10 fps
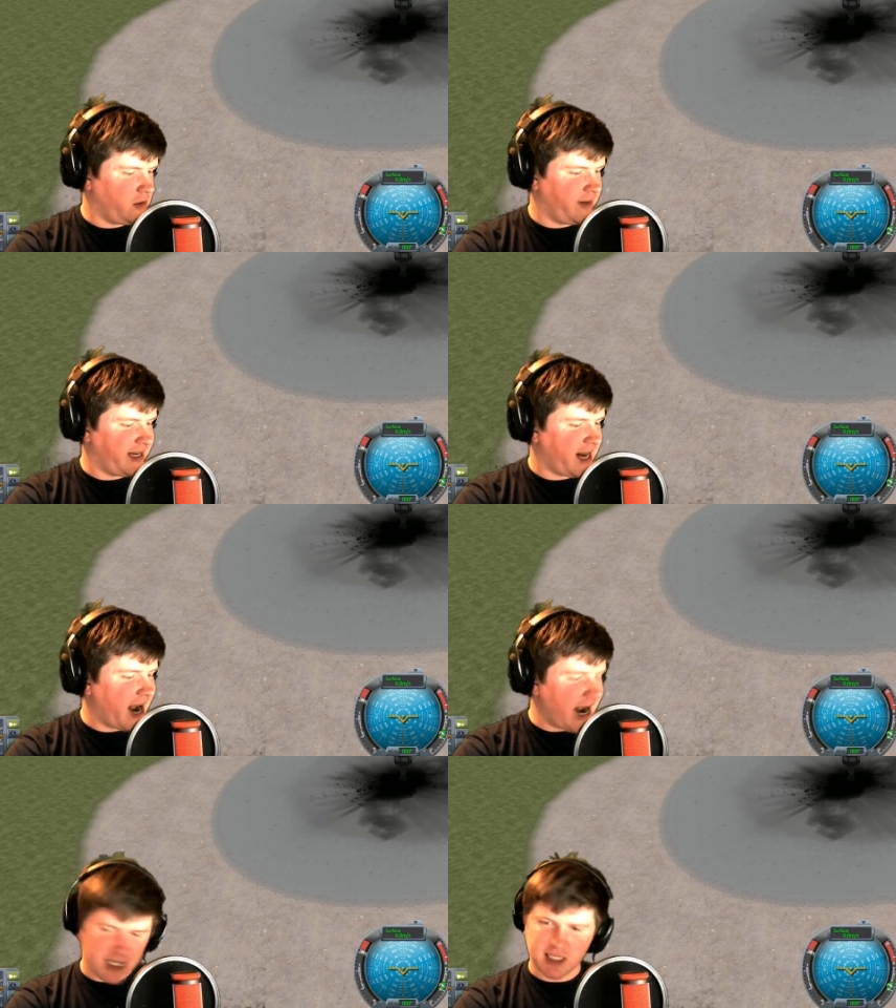we can
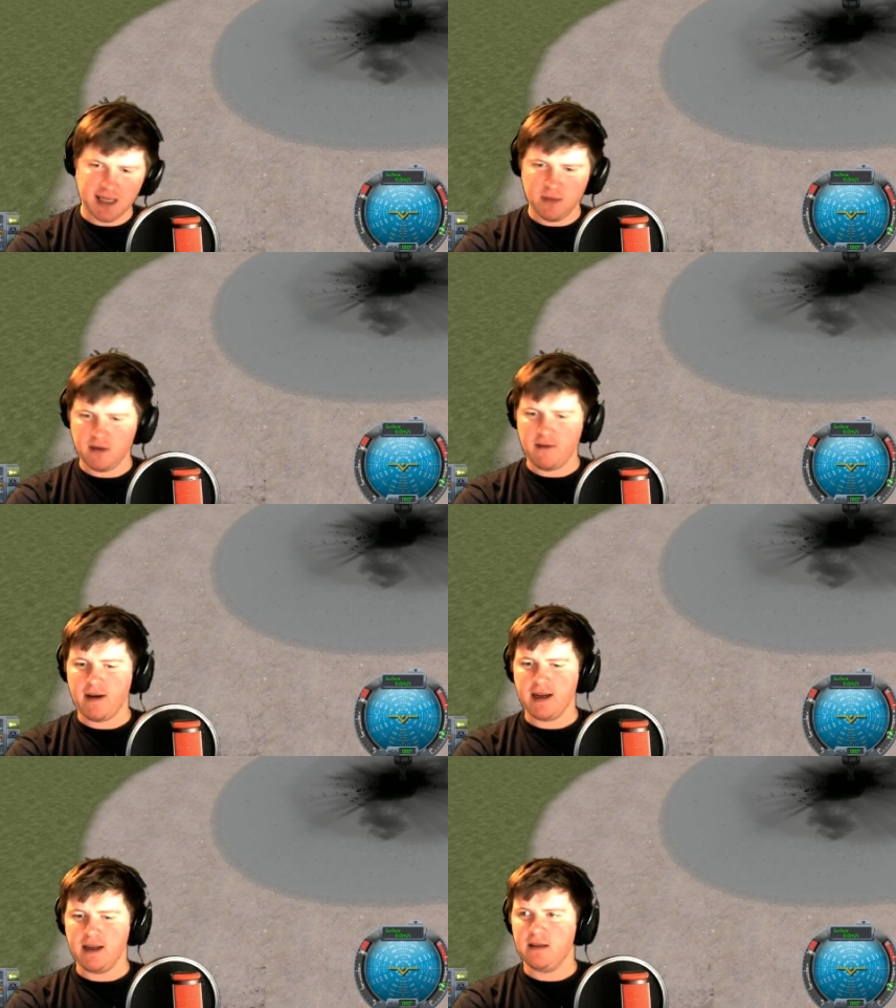actually
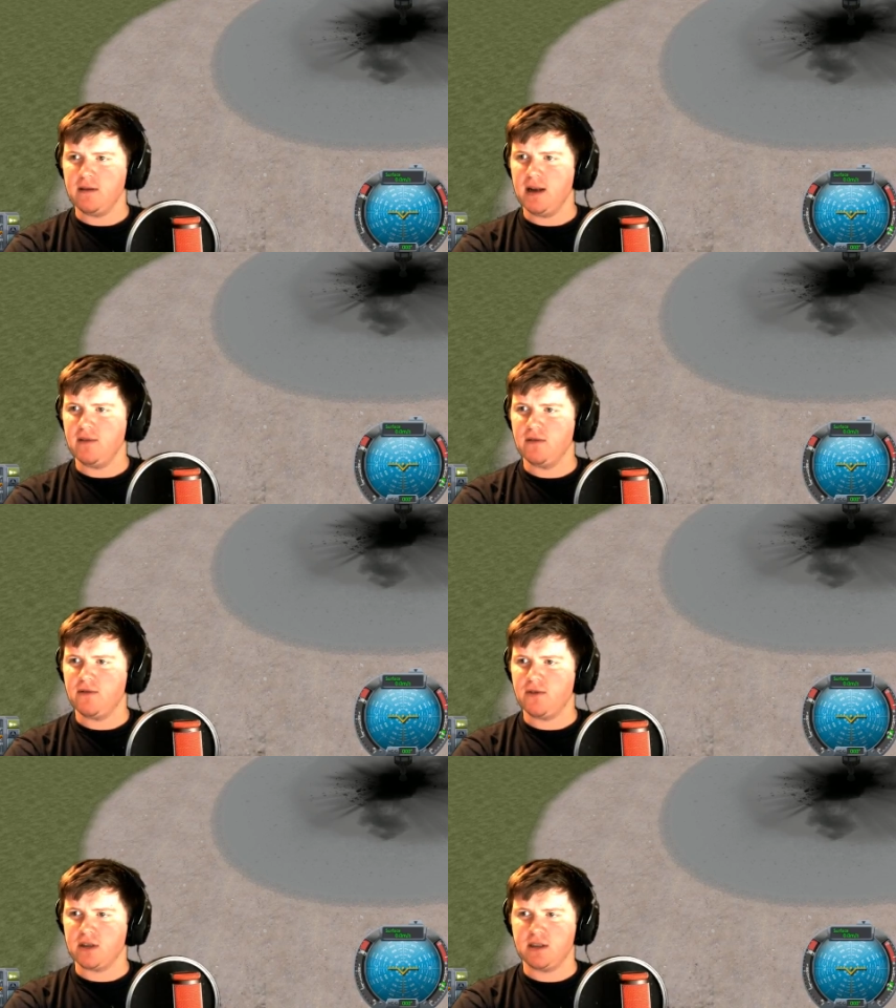modify the level of
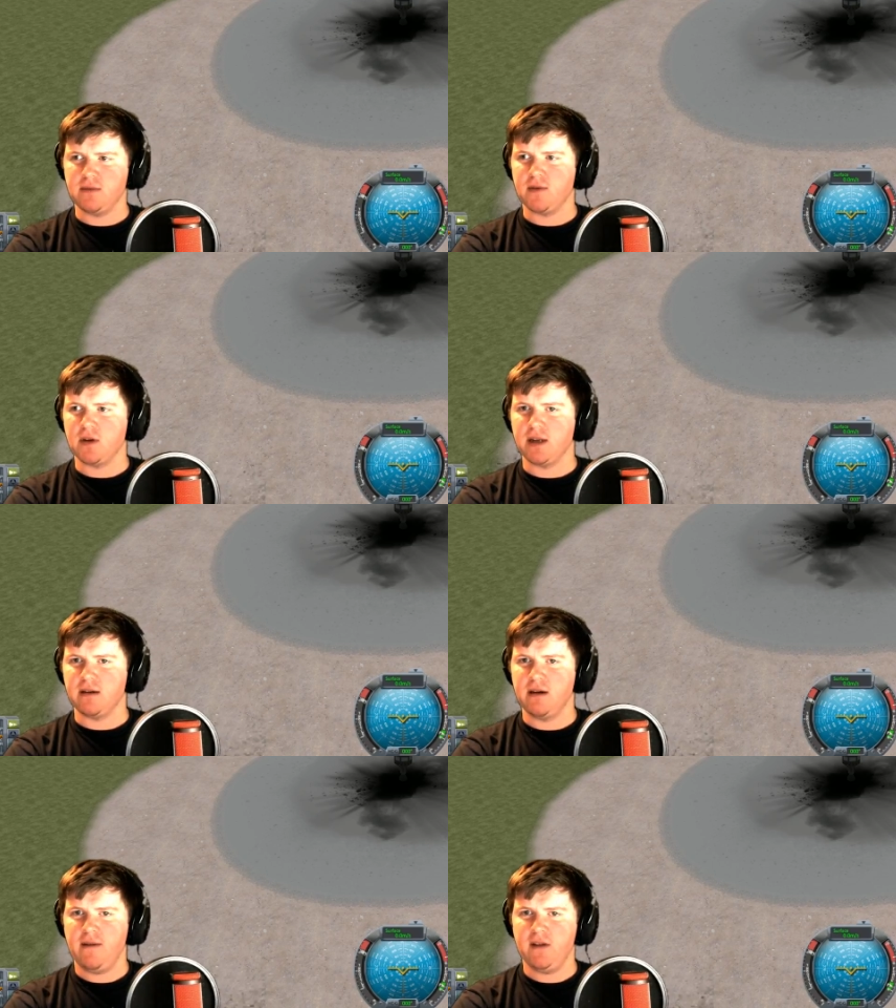thrust that we've got here.
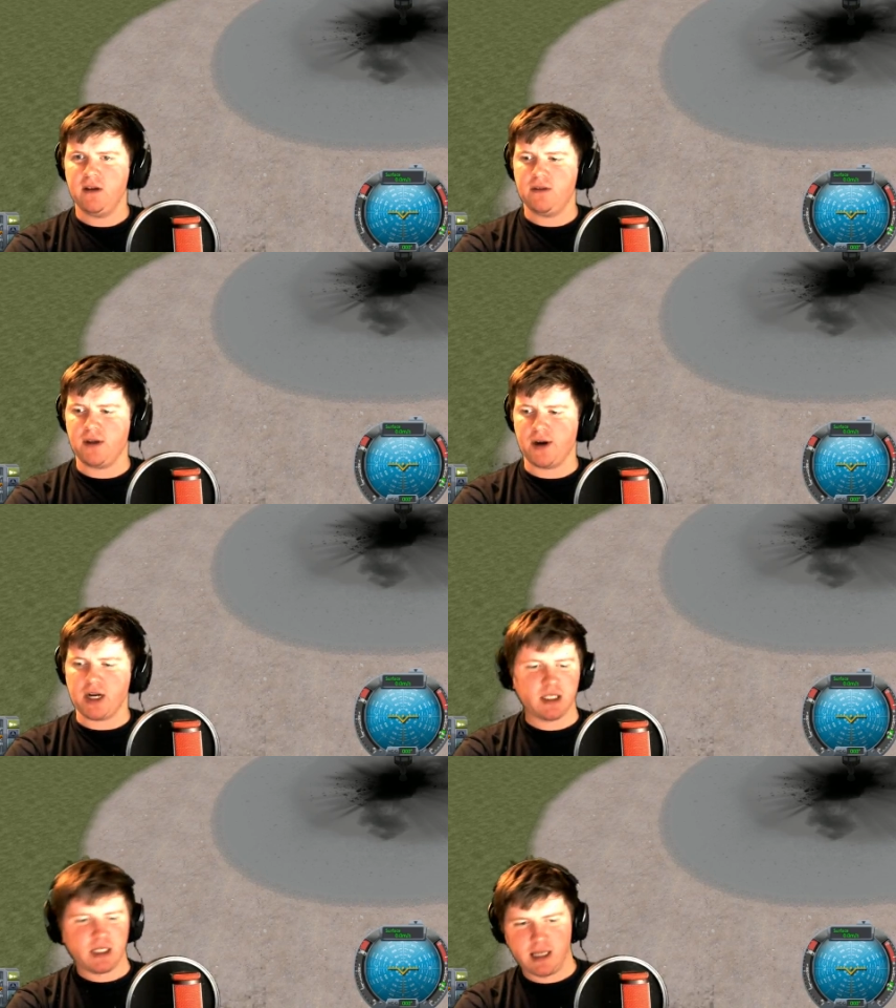Thrust!